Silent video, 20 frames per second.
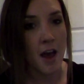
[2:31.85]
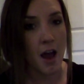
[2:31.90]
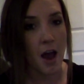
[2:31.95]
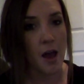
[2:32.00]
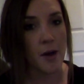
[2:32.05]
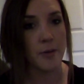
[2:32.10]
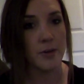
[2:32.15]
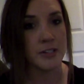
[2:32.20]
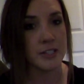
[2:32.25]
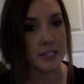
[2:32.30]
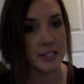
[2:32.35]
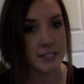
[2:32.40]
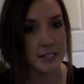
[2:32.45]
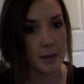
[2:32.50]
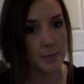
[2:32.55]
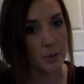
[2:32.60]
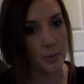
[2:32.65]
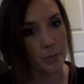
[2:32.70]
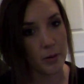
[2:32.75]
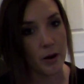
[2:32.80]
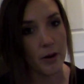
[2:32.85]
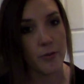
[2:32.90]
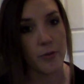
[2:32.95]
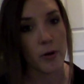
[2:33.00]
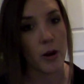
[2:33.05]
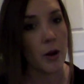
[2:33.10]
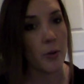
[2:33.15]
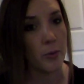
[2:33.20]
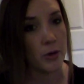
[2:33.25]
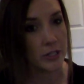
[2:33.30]
I was a step above
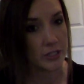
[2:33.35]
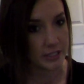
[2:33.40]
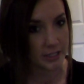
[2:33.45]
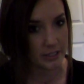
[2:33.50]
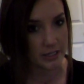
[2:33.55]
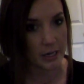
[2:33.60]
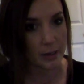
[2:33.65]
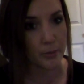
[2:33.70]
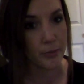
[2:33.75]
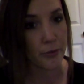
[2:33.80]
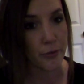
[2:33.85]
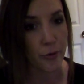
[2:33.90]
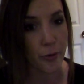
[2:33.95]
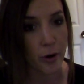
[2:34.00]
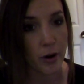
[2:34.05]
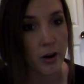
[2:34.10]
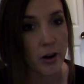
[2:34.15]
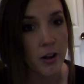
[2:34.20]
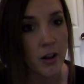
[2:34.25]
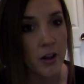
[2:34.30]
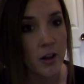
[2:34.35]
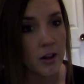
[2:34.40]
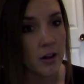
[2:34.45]
where I was the day before.